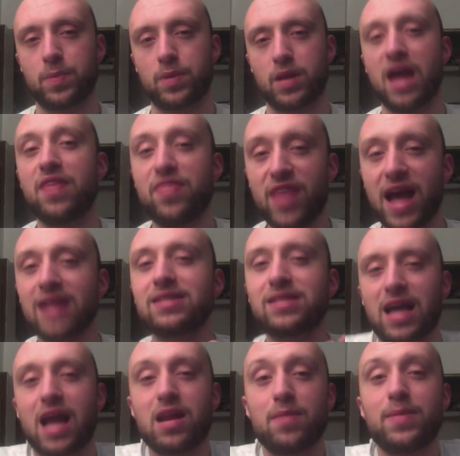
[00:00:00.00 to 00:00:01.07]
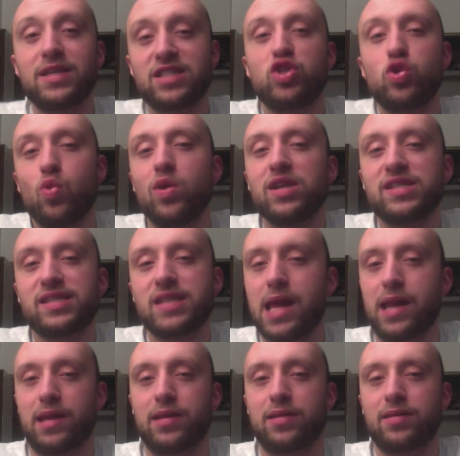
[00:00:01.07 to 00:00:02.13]
And that's the kind of message you want to
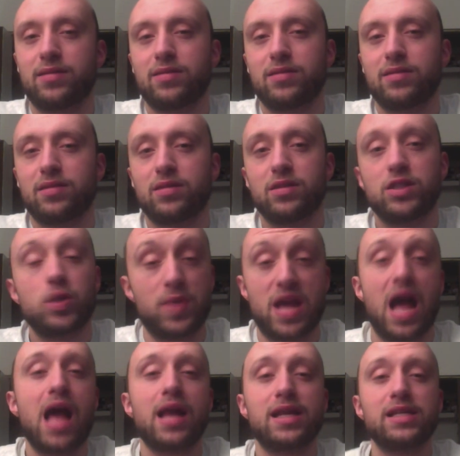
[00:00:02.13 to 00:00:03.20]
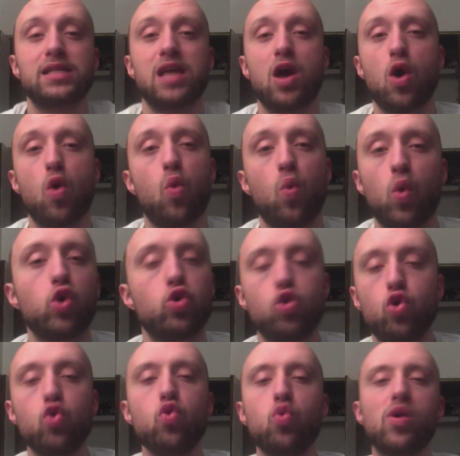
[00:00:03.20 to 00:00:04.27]
send. To be honest,
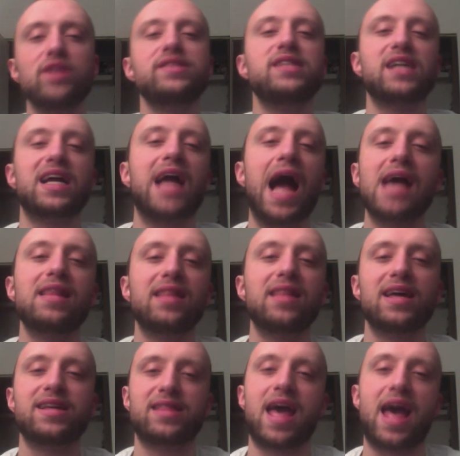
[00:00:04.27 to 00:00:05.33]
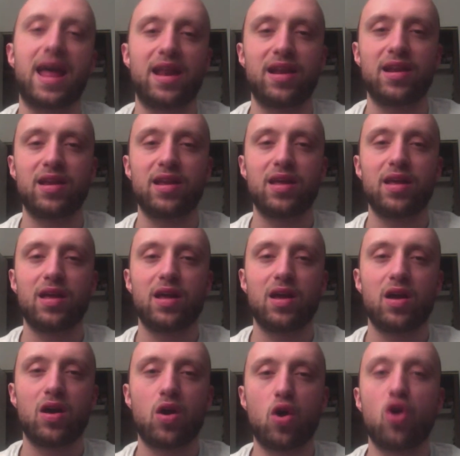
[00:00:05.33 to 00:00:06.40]
who wants a guy like that
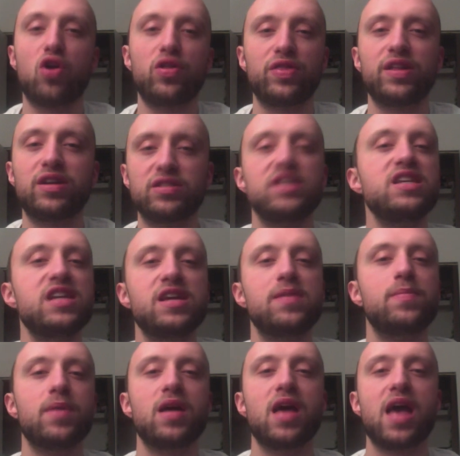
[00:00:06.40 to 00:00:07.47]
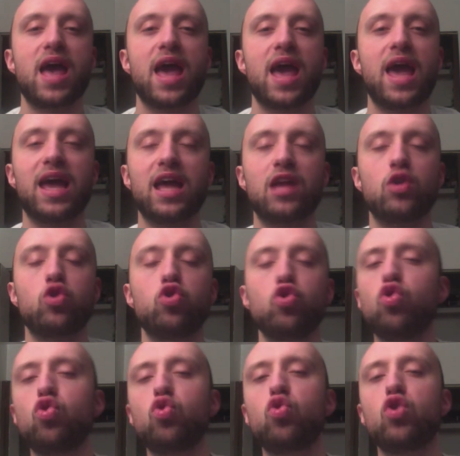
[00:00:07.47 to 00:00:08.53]
on their team? And
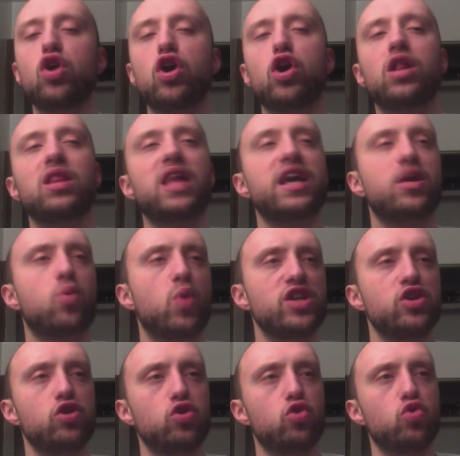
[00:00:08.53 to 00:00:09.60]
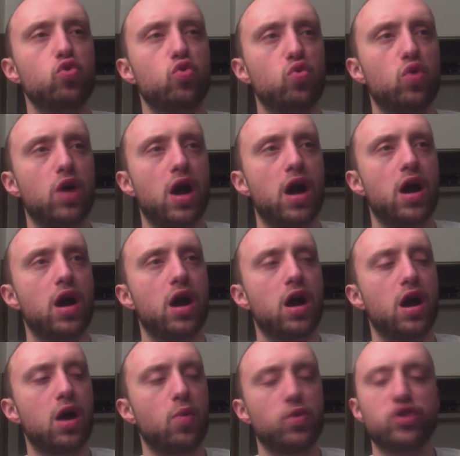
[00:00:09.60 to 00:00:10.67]
who, like, when you're
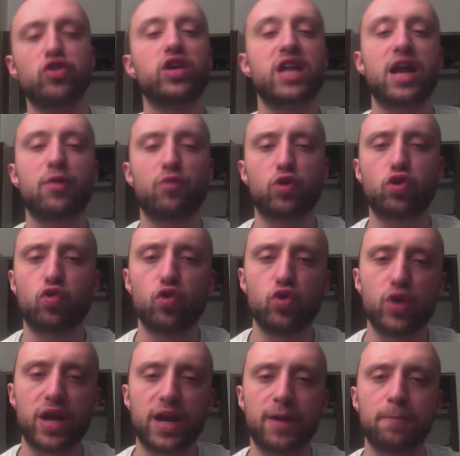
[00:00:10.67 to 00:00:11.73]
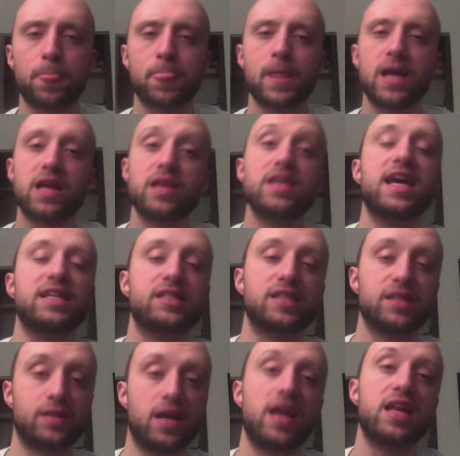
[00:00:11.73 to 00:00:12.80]
looking at recruiting, yes,
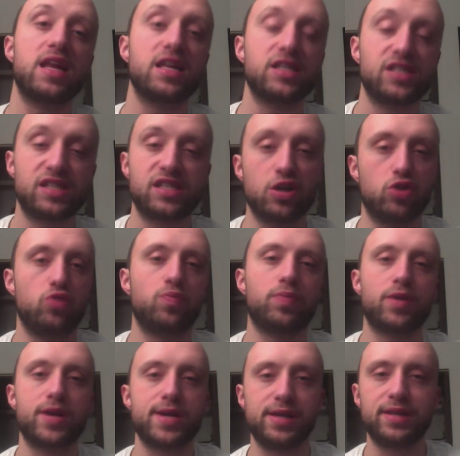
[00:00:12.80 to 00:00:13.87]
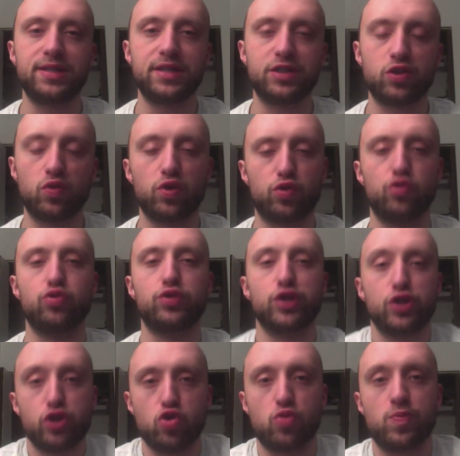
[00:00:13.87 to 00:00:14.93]
it is still pretty easy to recruit to
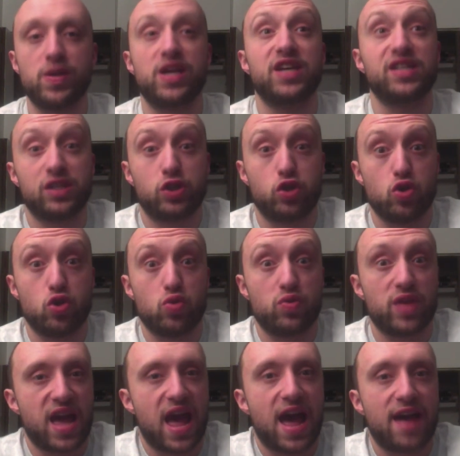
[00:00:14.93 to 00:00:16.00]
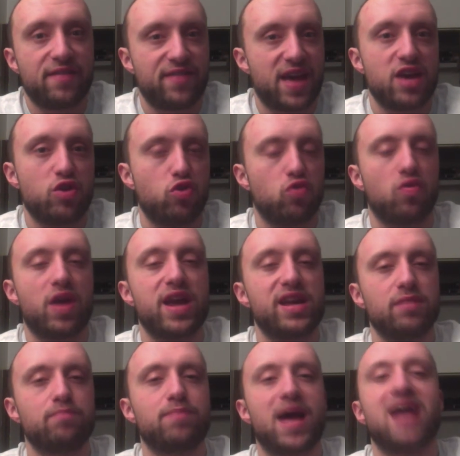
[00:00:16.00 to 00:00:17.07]
Duke because it's Duke. They have a
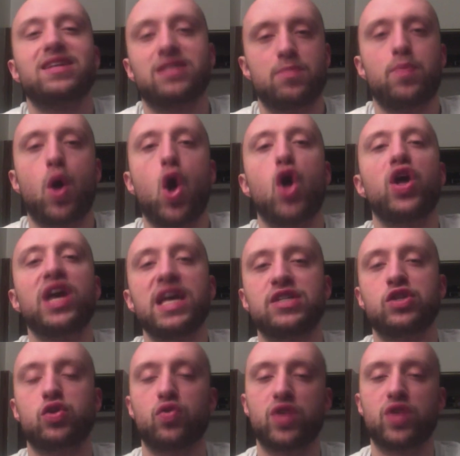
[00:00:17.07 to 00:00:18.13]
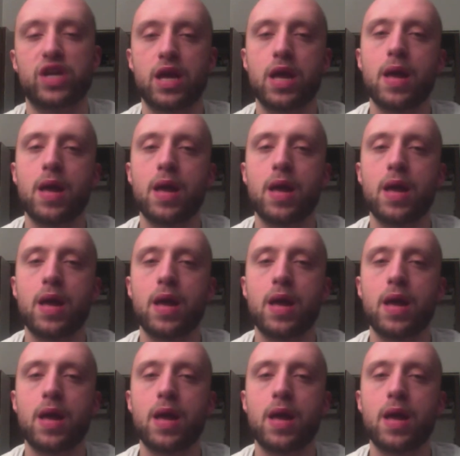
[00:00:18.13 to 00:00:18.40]
great basketball history.